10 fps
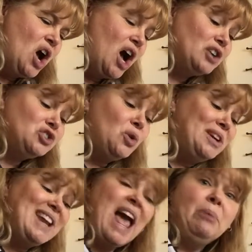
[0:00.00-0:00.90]
Uh, so
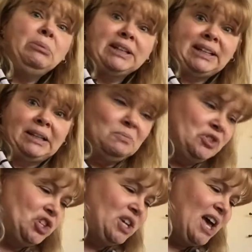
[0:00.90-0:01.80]
did Emily.
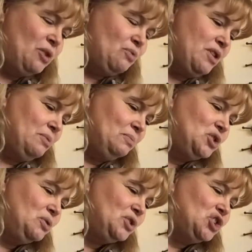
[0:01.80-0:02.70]
She had a rhythm
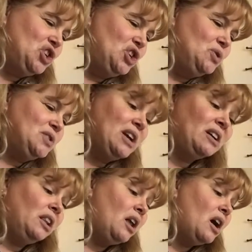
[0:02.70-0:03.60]
too, and she used. And
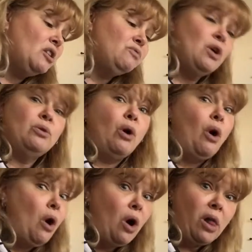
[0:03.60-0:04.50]
Clark wrote
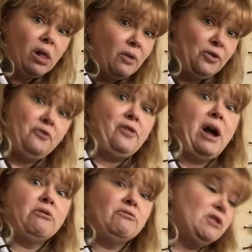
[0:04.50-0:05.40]
all of the
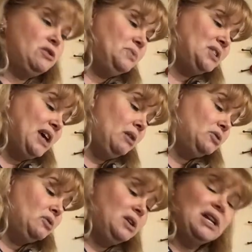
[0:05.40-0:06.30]
flower rhythms down.
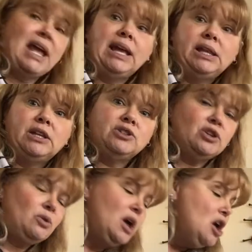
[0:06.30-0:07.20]
So did Kaylin.
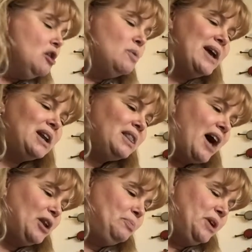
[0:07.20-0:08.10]
So we had a
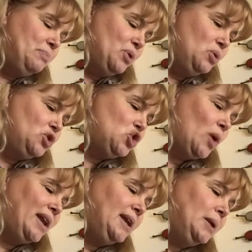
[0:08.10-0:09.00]
lot of people who
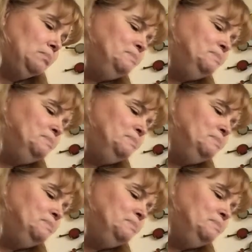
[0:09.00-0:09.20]
joined in.